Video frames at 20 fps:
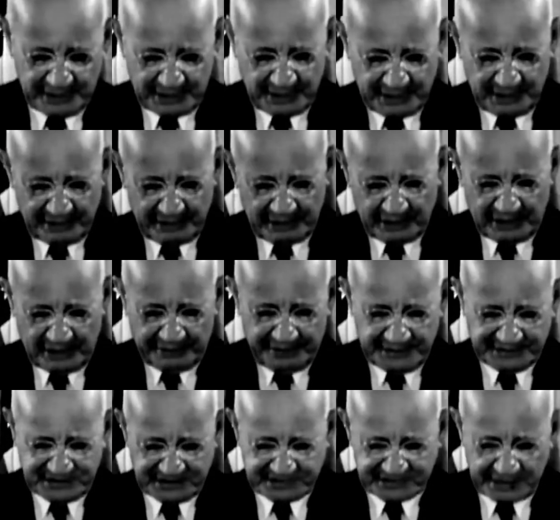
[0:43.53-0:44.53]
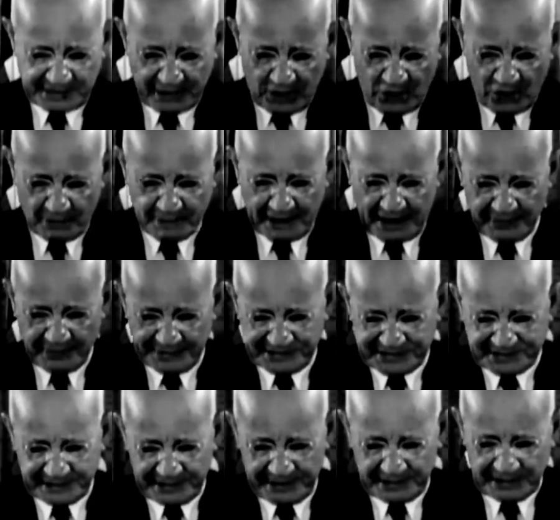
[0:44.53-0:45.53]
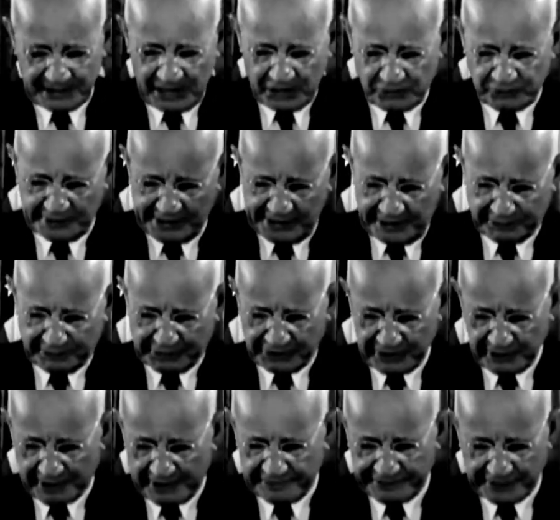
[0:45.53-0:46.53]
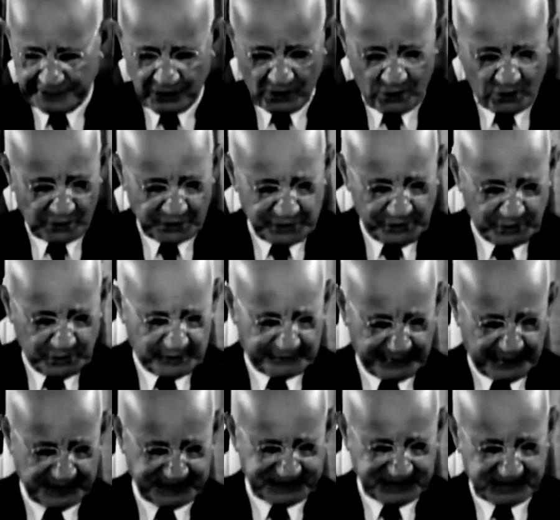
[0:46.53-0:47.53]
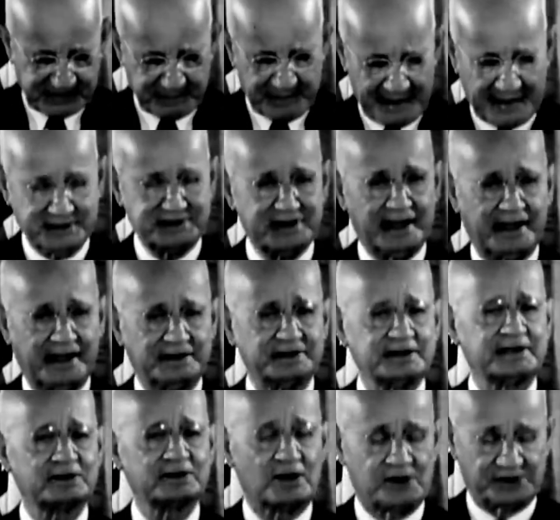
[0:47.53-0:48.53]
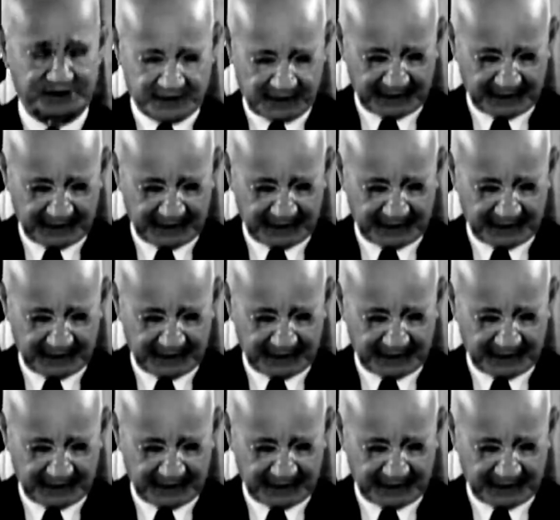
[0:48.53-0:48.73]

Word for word: this is the law by which the equilibrium of the whole universe is maintained in orderliness